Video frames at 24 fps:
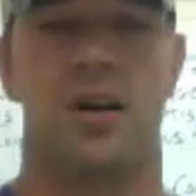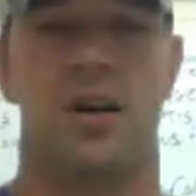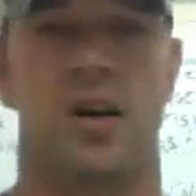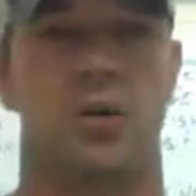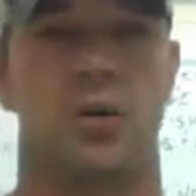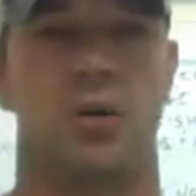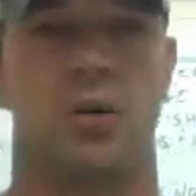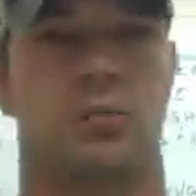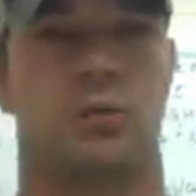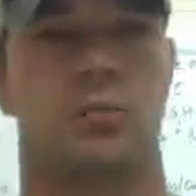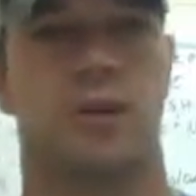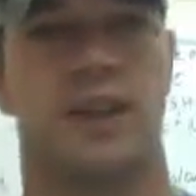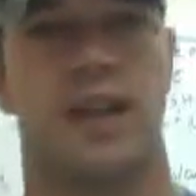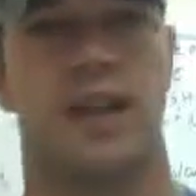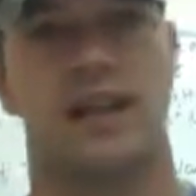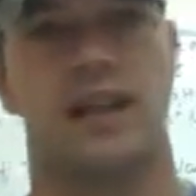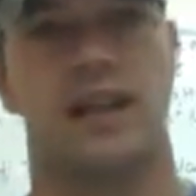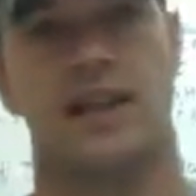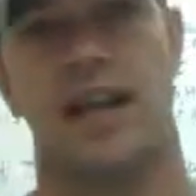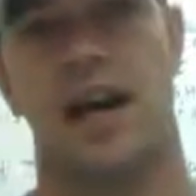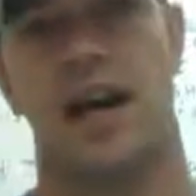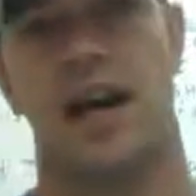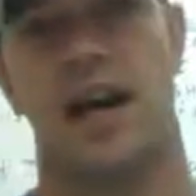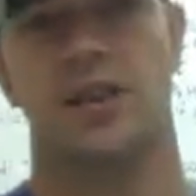There was
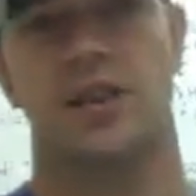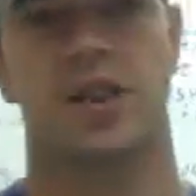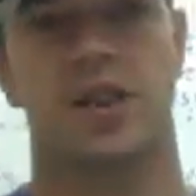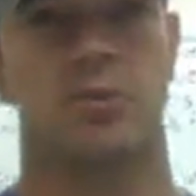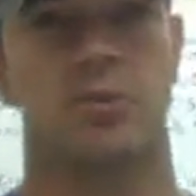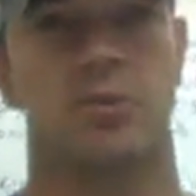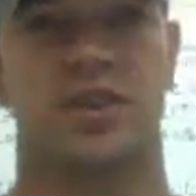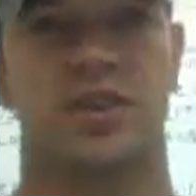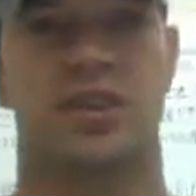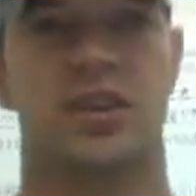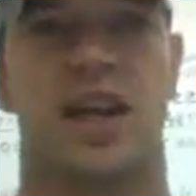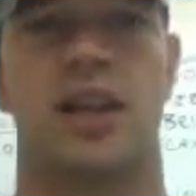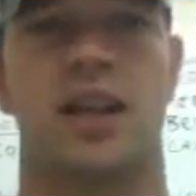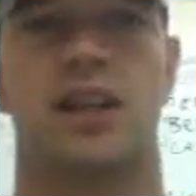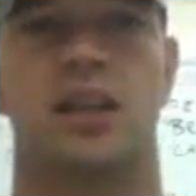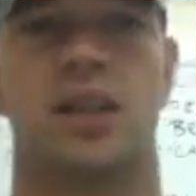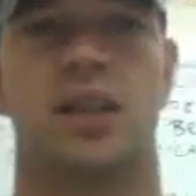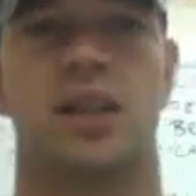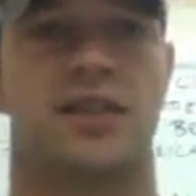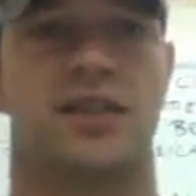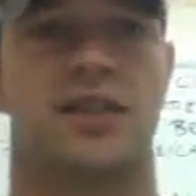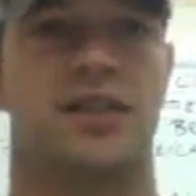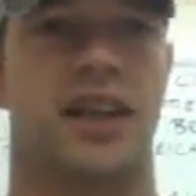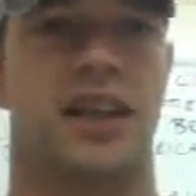without a doubt a double standard
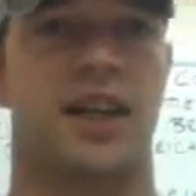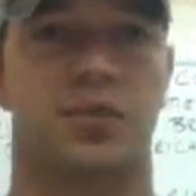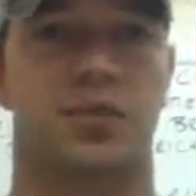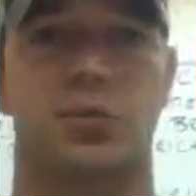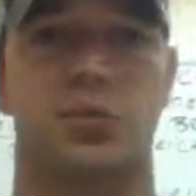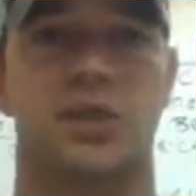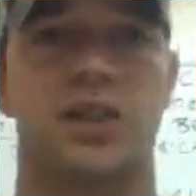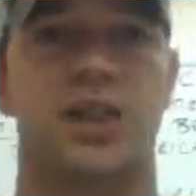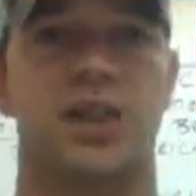on sexual